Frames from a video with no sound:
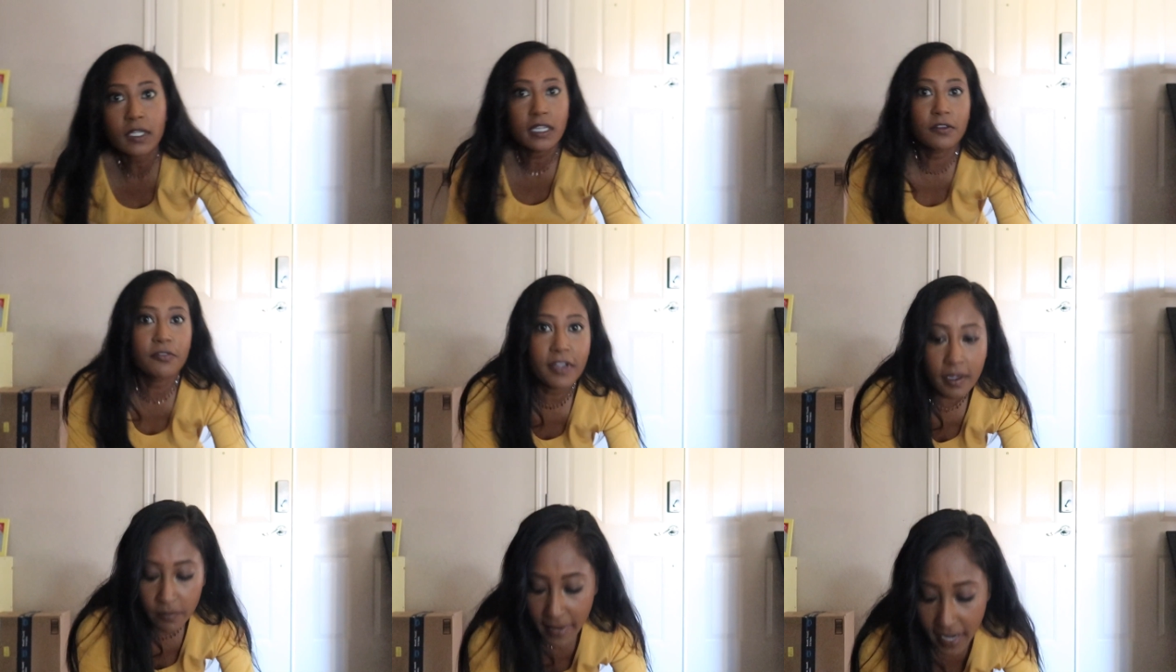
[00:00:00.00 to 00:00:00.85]
the
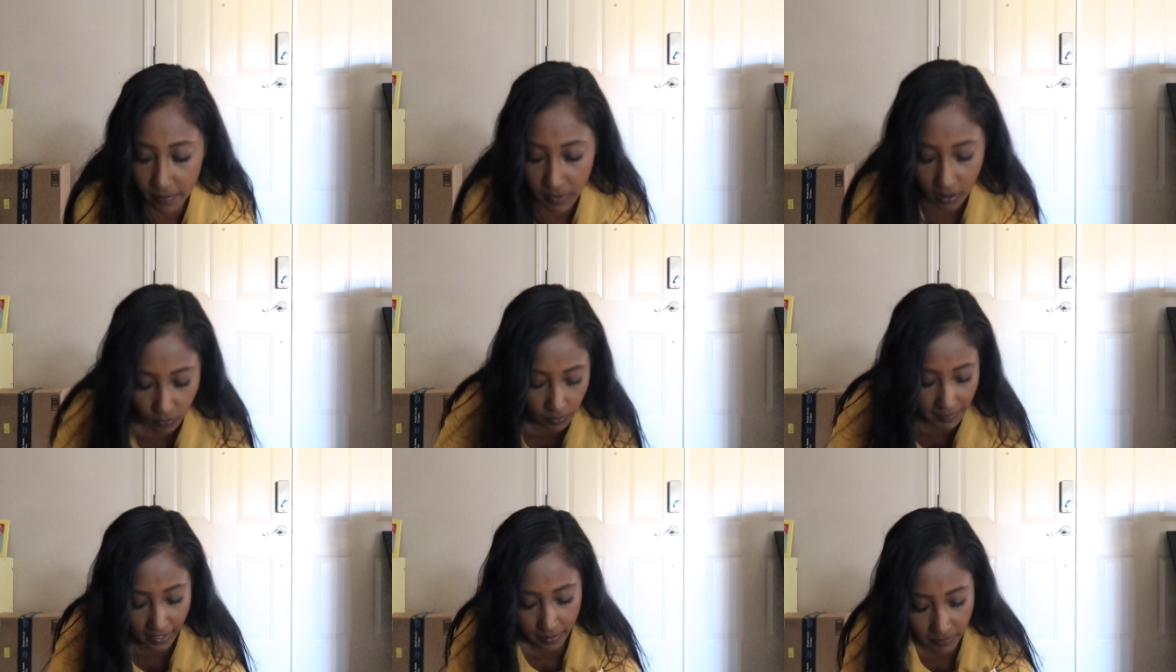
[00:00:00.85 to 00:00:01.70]
fam bam
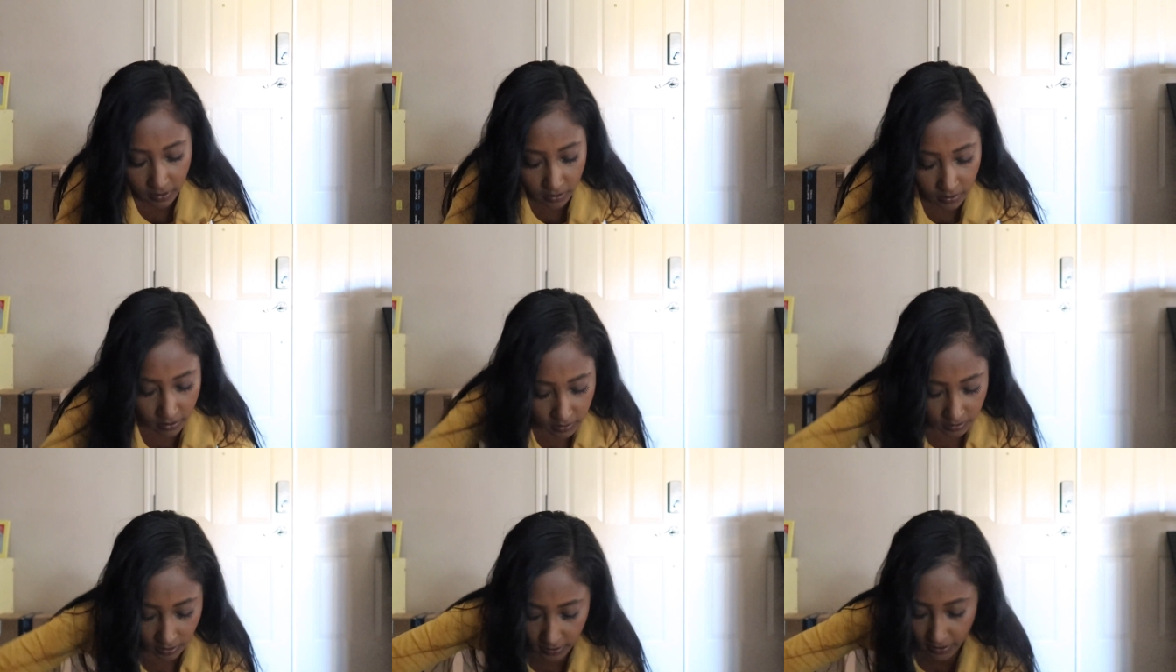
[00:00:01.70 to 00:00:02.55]
wabam
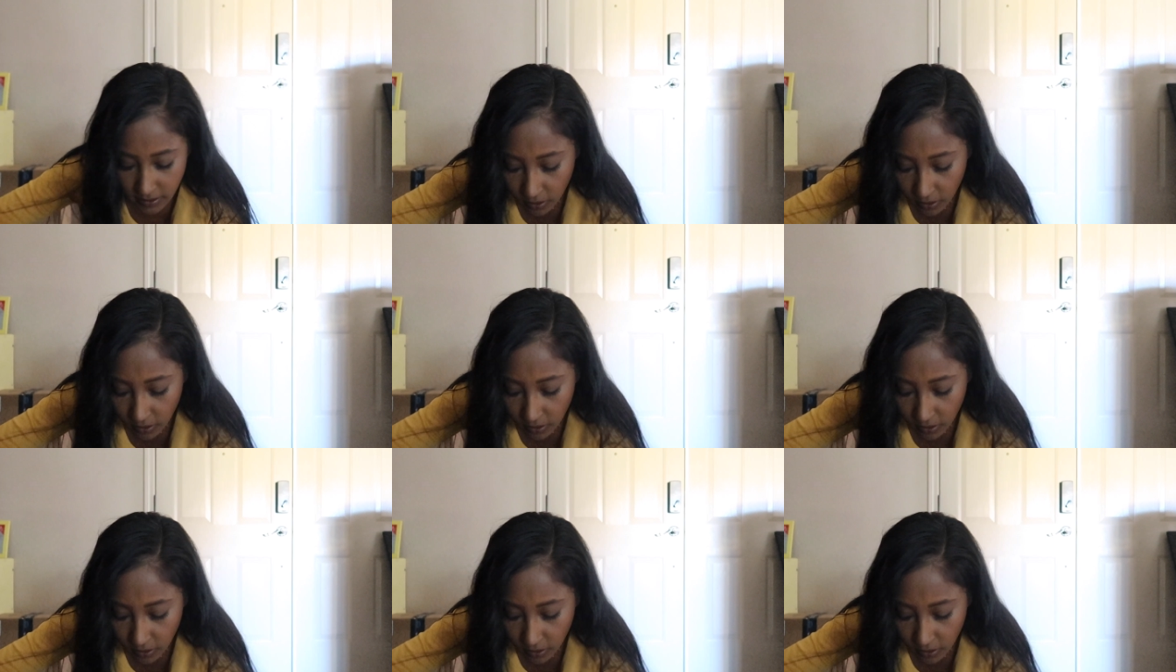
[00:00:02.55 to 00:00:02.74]
is